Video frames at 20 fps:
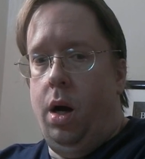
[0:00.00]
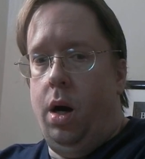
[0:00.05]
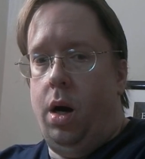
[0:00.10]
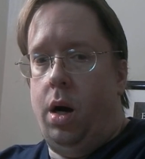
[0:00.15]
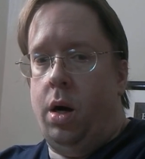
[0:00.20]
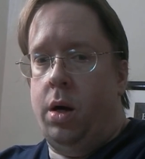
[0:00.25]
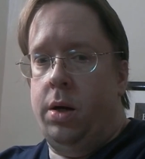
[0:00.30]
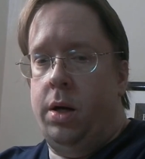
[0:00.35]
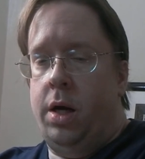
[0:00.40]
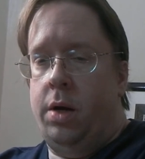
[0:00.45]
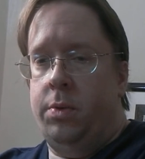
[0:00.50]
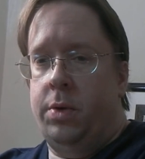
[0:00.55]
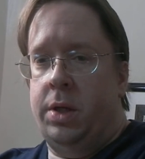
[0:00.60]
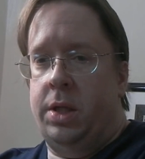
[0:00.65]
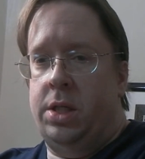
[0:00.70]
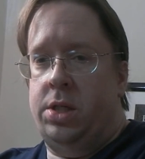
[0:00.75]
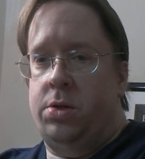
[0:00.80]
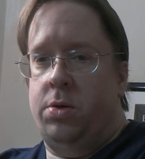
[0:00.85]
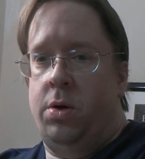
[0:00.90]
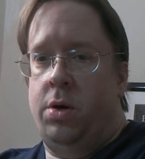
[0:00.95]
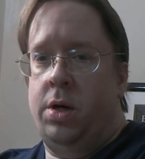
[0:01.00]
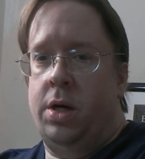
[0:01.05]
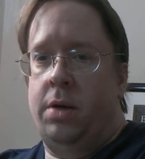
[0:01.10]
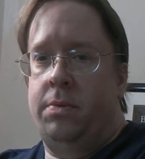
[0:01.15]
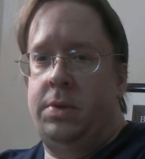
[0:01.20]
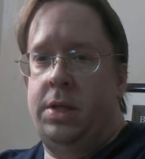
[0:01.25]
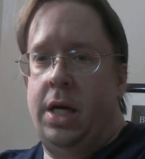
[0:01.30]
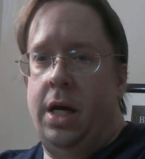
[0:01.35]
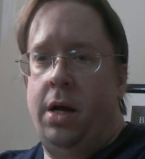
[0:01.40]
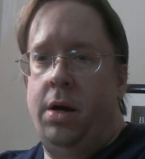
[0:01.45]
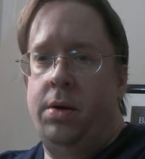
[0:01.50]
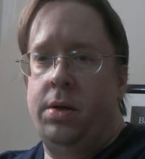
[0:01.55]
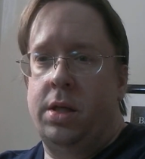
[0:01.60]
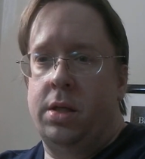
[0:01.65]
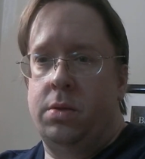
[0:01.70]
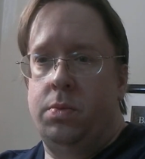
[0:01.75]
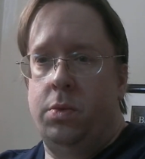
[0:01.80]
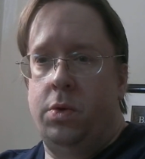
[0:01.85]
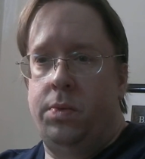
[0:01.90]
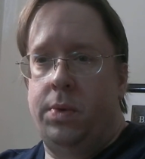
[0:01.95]
are not really strong enough to carry
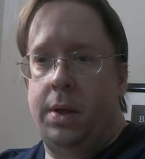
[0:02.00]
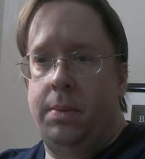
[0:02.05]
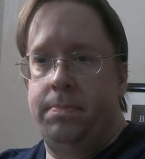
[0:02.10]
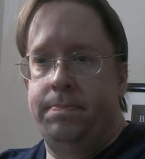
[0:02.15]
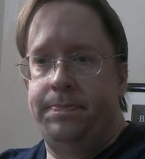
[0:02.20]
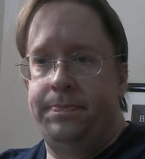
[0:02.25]
this movie.